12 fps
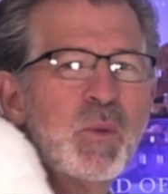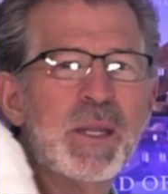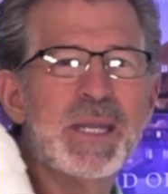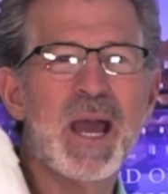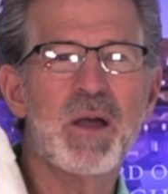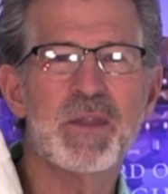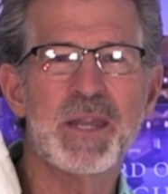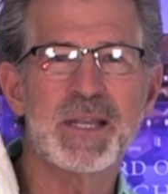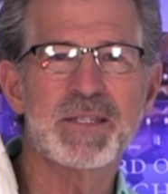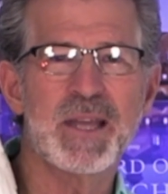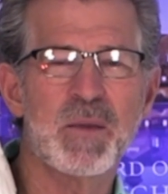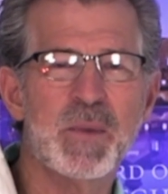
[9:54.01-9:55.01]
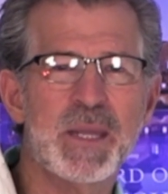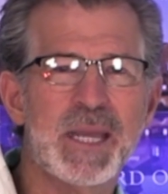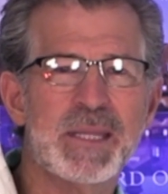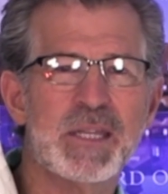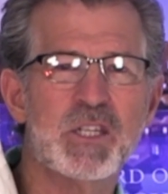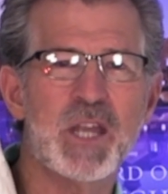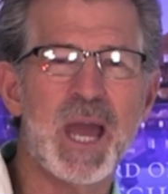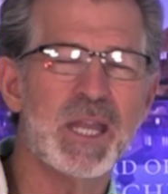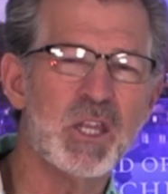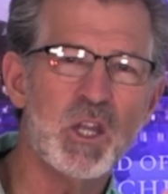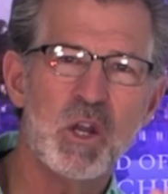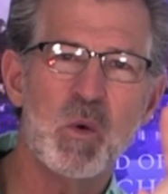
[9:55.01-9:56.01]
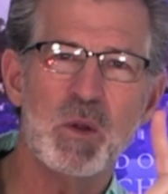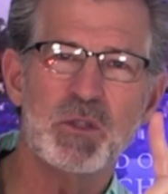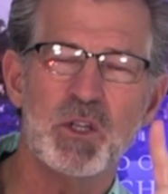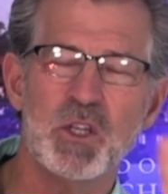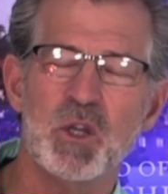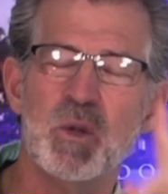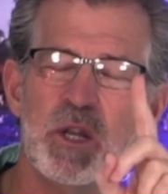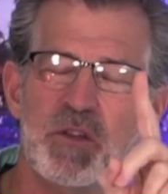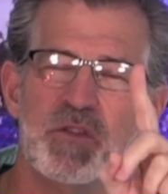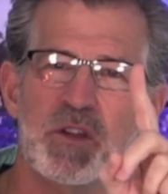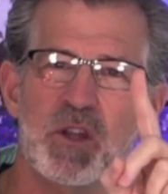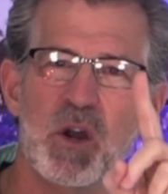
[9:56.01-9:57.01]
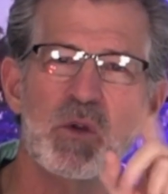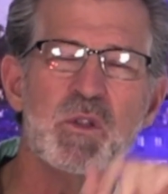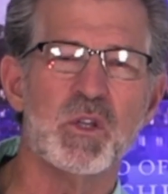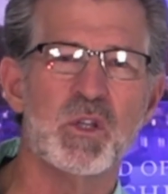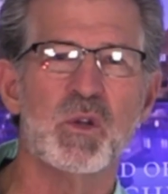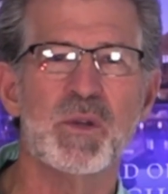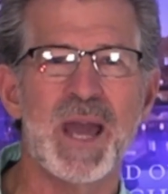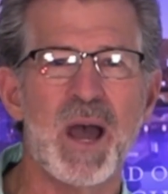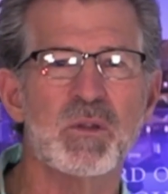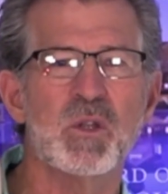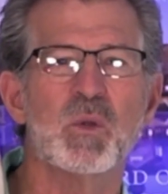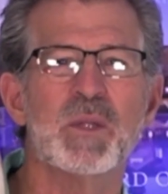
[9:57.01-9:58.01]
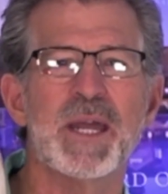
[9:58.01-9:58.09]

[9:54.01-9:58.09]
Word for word: Between now and the next time we get the chat, you know what to do. And if you don't, you do now.